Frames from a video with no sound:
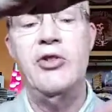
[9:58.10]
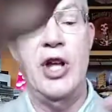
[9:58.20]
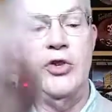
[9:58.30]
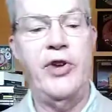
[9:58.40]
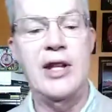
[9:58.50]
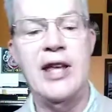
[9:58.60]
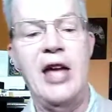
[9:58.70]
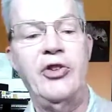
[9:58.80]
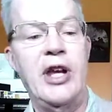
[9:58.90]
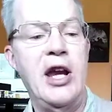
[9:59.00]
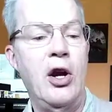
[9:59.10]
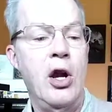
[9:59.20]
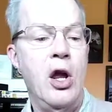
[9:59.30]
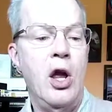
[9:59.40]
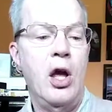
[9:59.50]
Sounds fantastic. Here
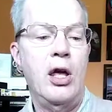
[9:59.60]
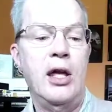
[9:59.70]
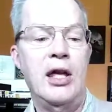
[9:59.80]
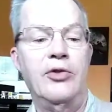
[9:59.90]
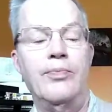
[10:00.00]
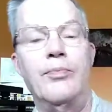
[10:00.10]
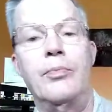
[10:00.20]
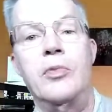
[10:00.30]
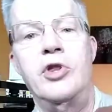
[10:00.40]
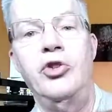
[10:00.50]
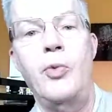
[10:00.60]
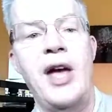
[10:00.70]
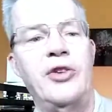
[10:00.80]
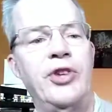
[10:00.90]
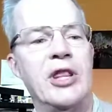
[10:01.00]
is, this is
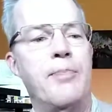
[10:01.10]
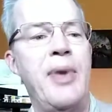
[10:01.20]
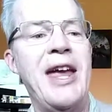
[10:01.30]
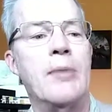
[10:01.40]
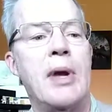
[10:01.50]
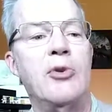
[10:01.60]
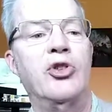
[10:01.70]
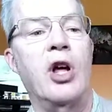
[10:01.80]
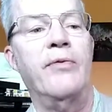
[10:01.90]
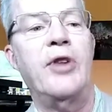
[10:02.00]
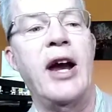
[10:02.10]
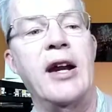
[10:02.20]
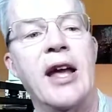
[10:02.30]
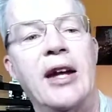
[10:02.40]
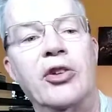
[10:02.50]
why I say the band maybe it's called Fly or Die,